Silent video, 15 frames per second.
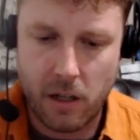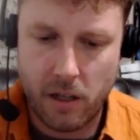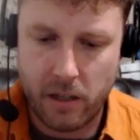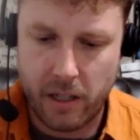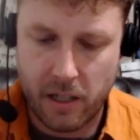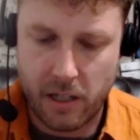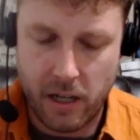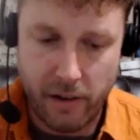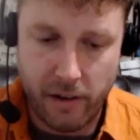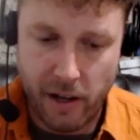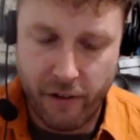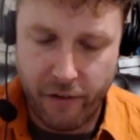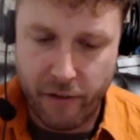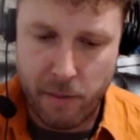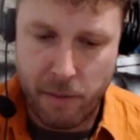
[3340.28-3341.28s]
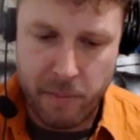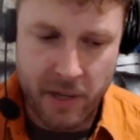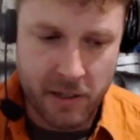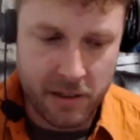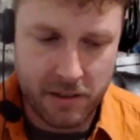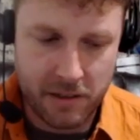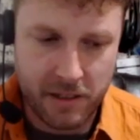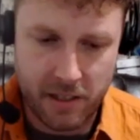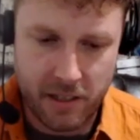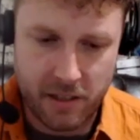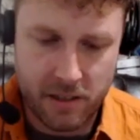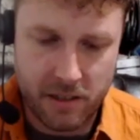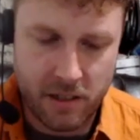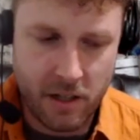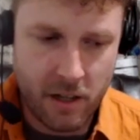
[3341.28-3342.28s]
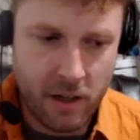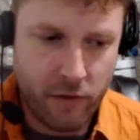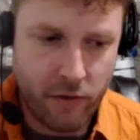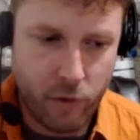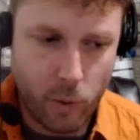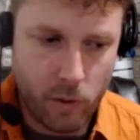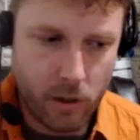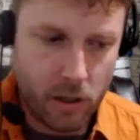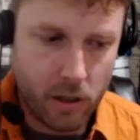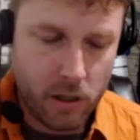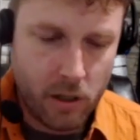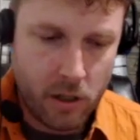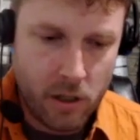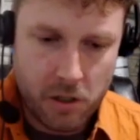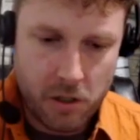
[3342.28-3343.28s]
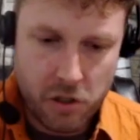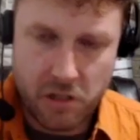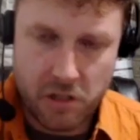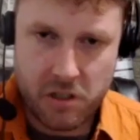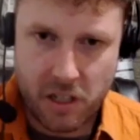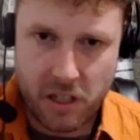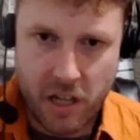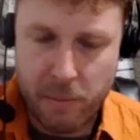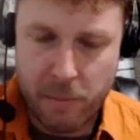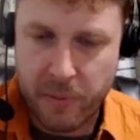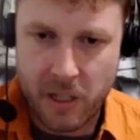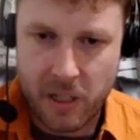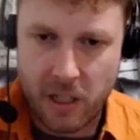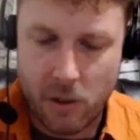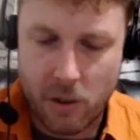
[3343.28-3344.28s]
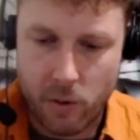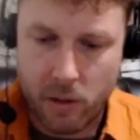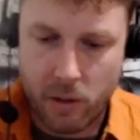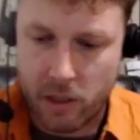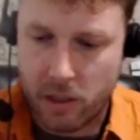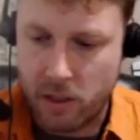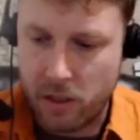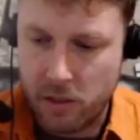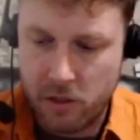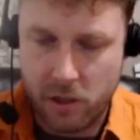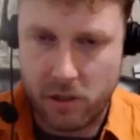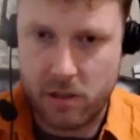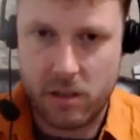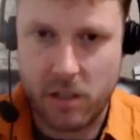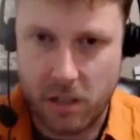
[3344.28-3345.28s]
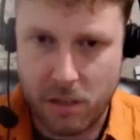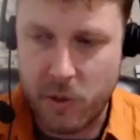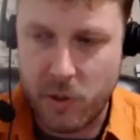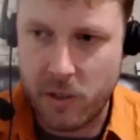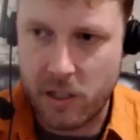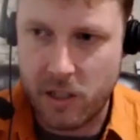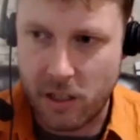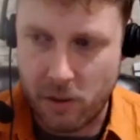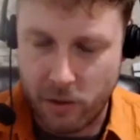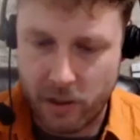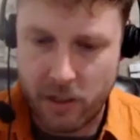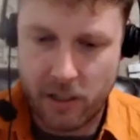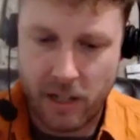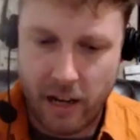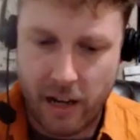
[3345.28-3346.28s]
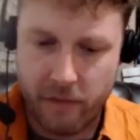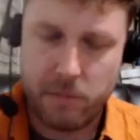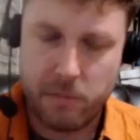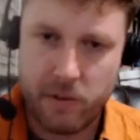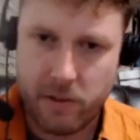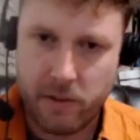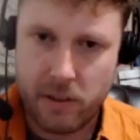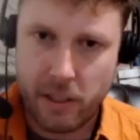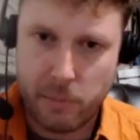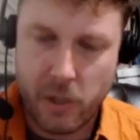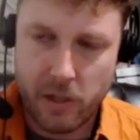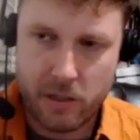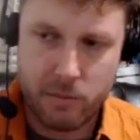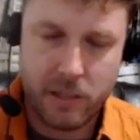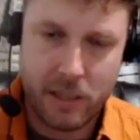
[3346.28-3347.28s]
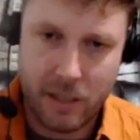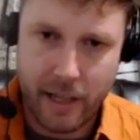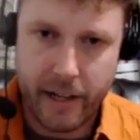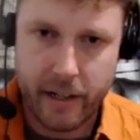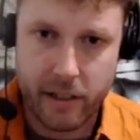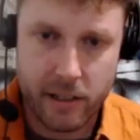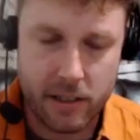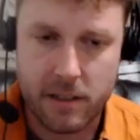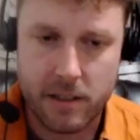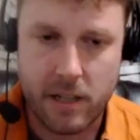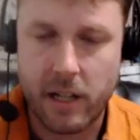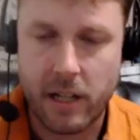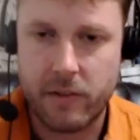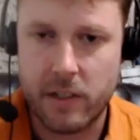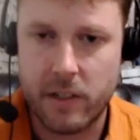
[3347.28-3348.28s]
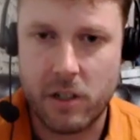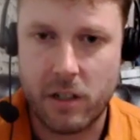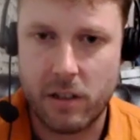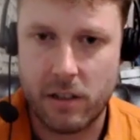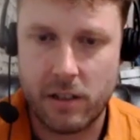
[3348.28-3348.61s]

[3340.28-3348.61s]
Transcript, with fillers: like a mint that is for just the company or just the community, or you can have them even like possibly layered inside of each other.